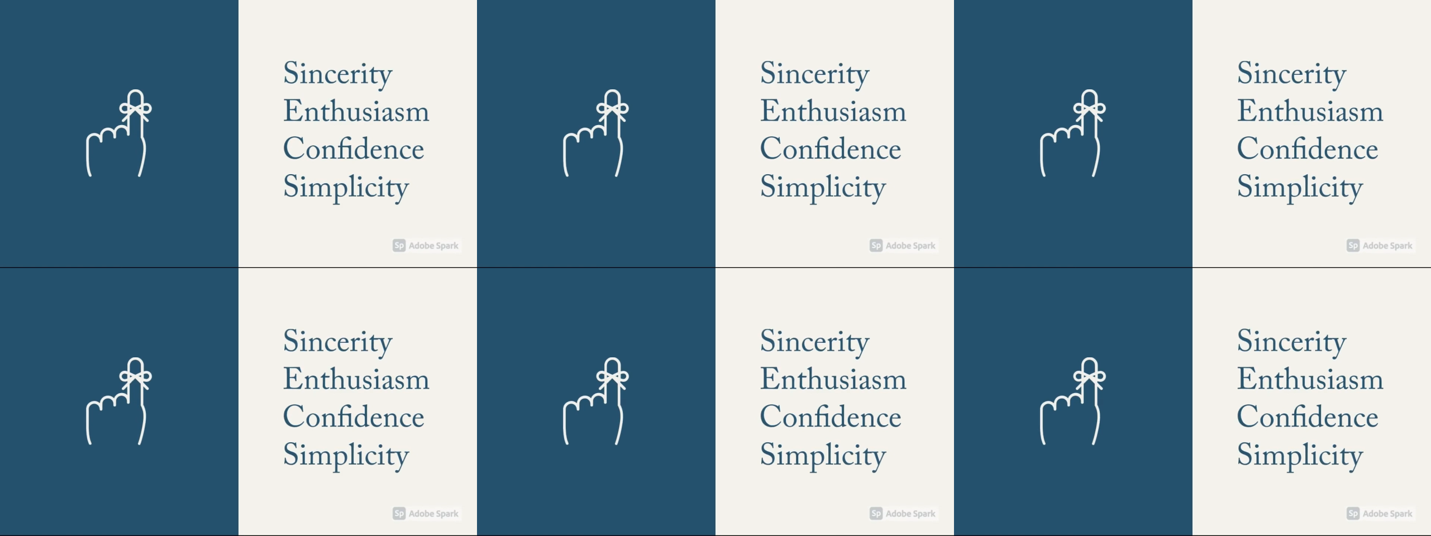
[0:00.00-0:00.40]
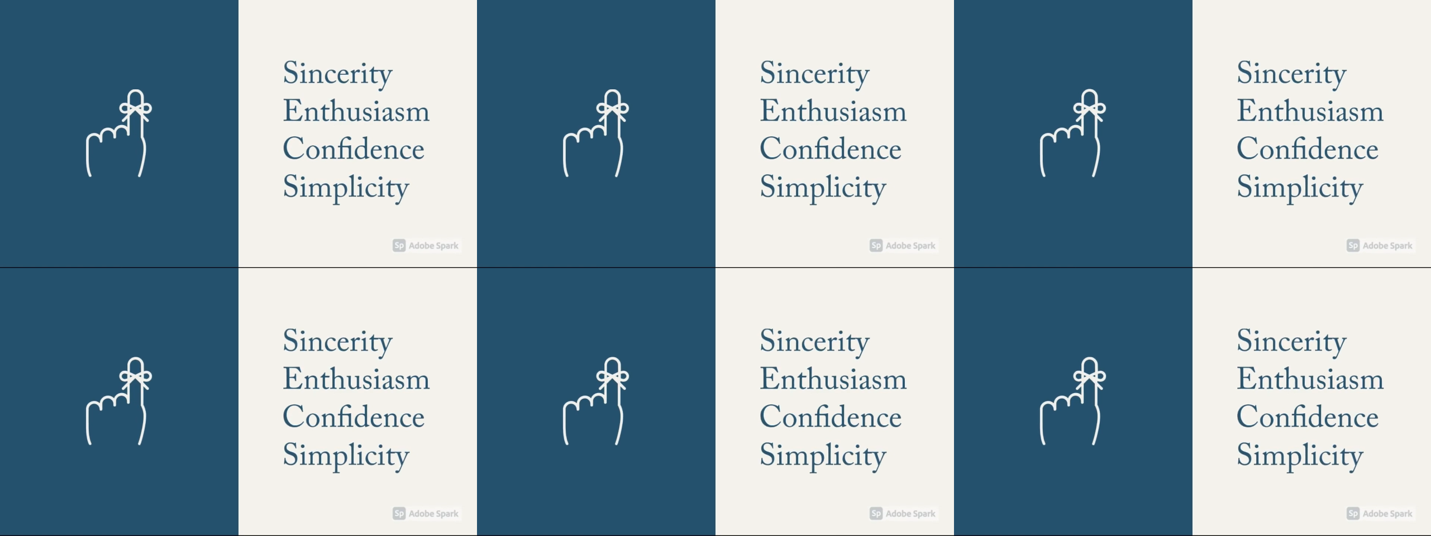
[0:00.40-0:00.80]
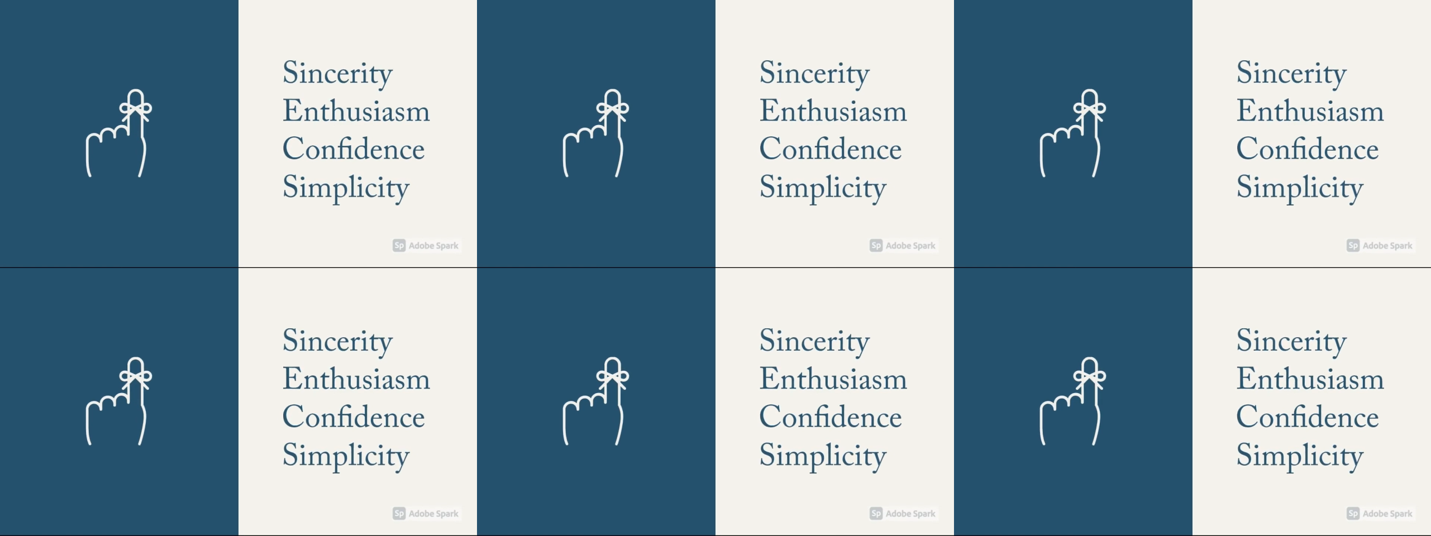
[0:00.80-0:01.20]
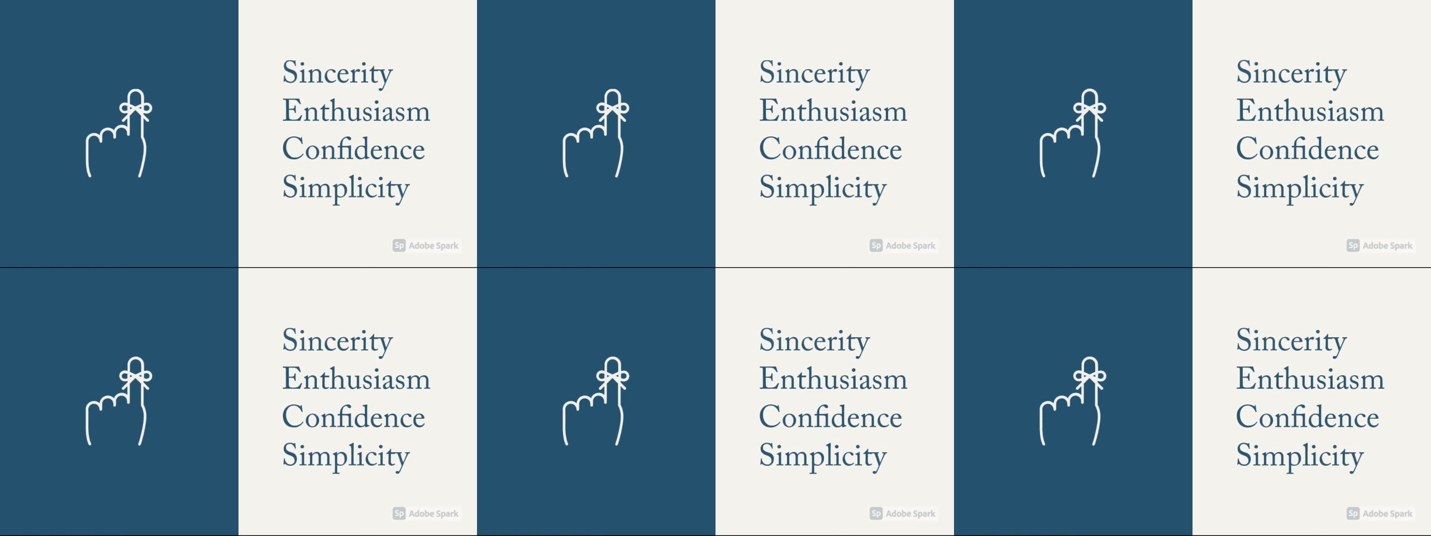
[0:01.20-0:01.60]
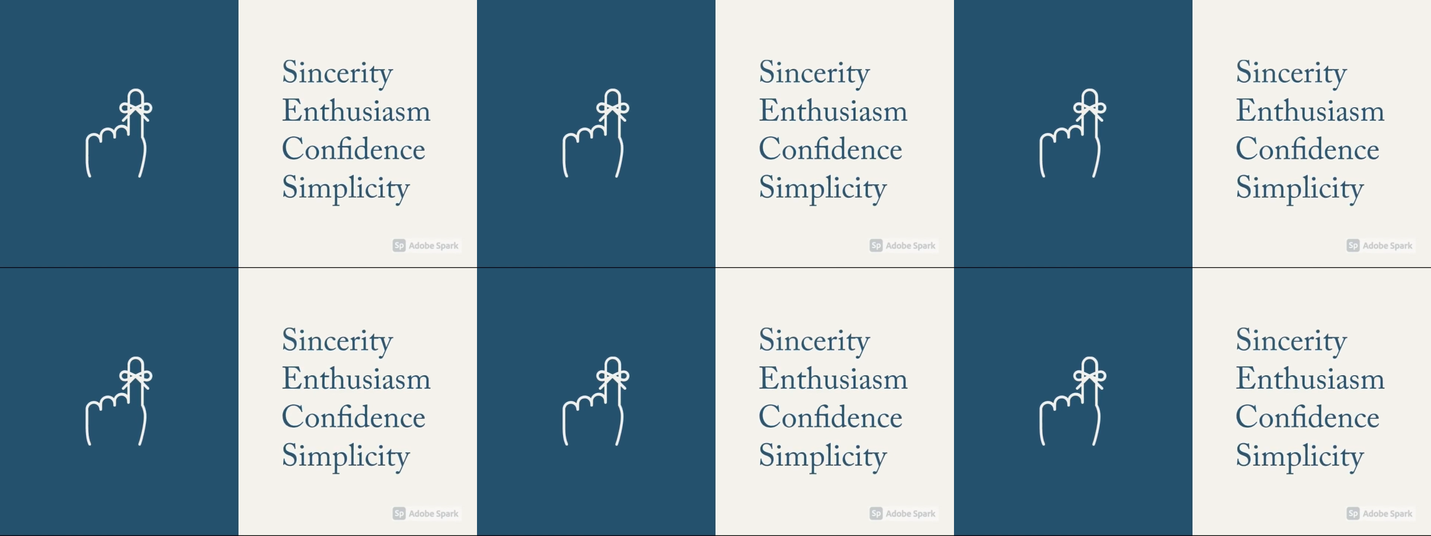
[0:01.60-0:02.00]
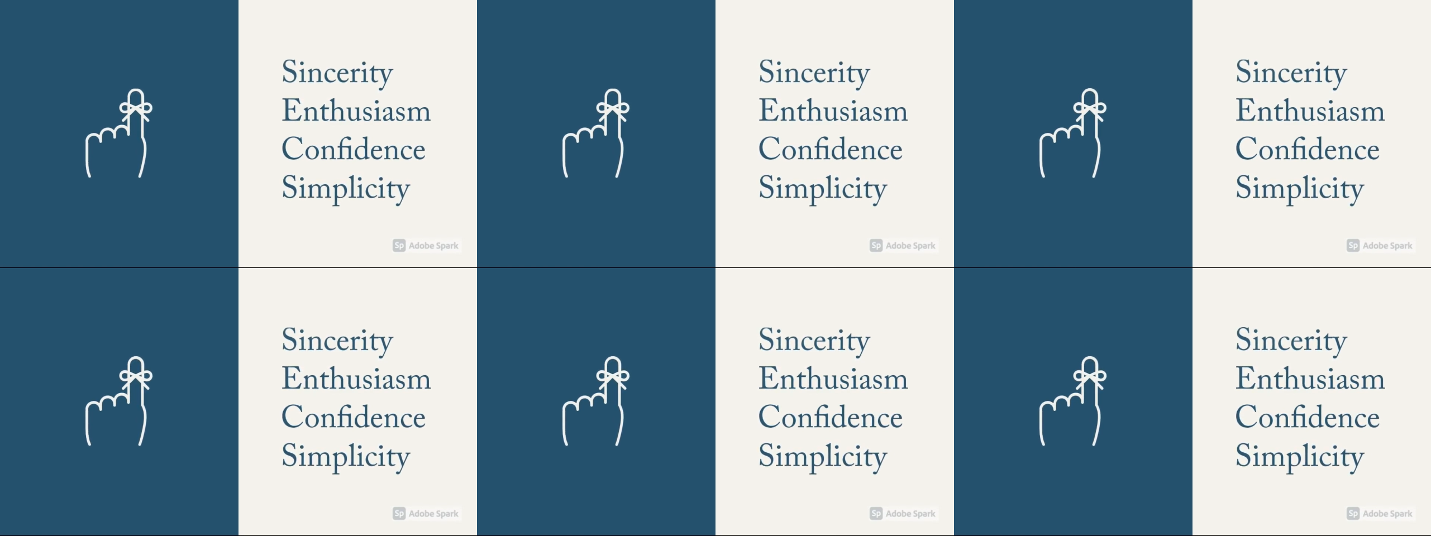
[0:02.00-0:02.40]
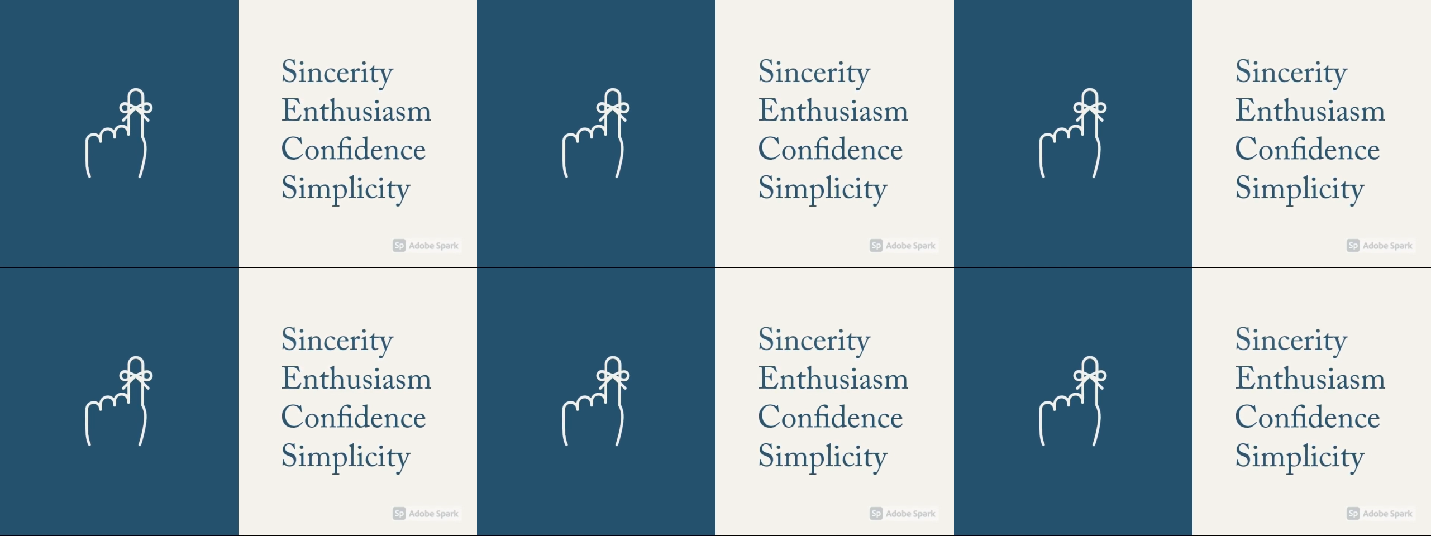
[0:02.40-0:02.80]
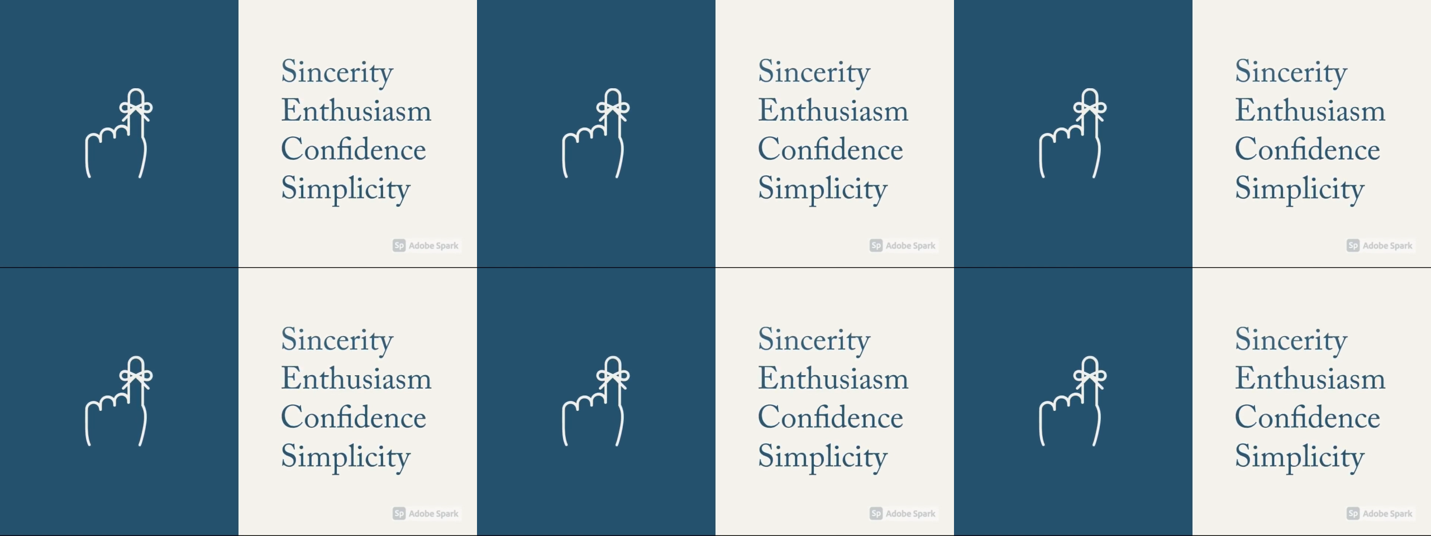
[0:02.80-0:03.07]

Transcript: No face is visible, so there are no lips to read.